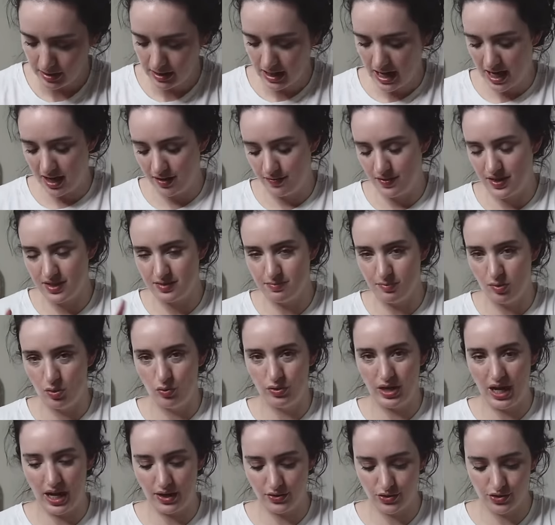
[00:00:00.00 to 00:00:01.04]
And if it's
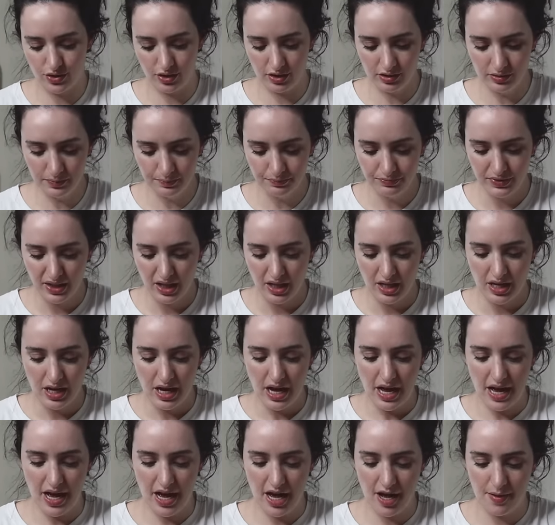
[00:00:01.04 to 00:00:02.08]
more natural.
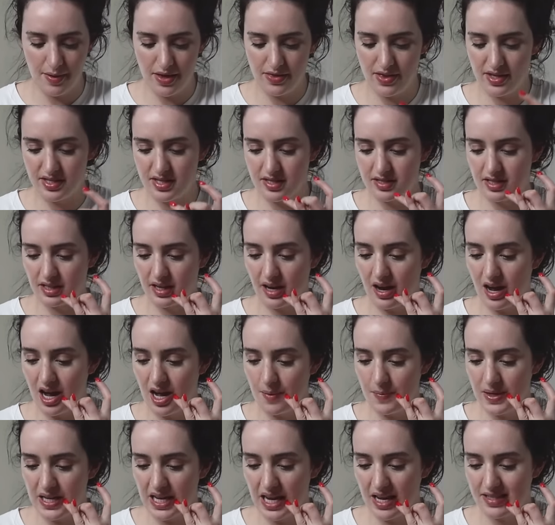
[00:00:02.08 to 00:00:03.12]
And this is a
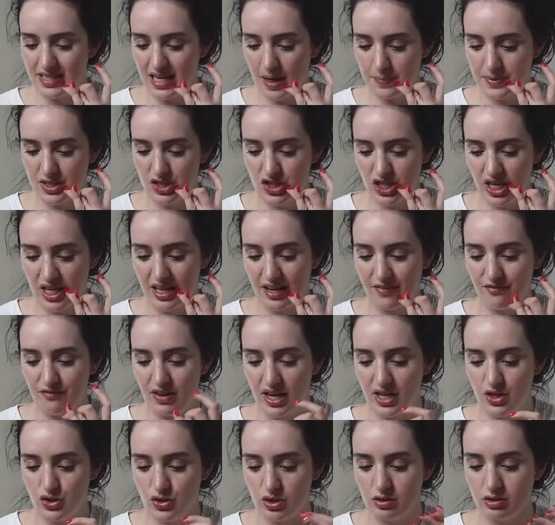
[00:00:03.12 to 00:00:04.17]
calming adaptogenic
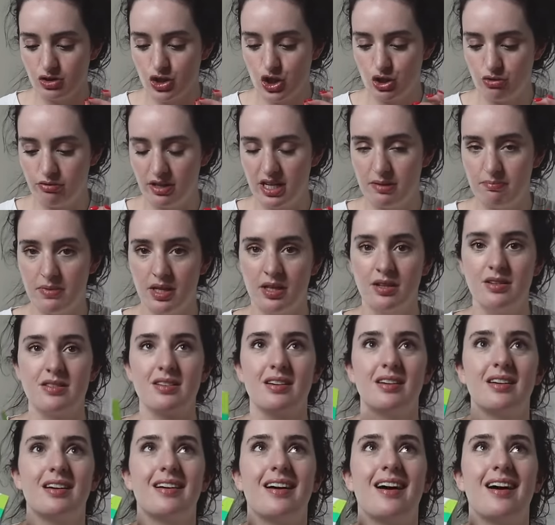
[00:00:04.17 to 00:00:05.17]
facial treatment.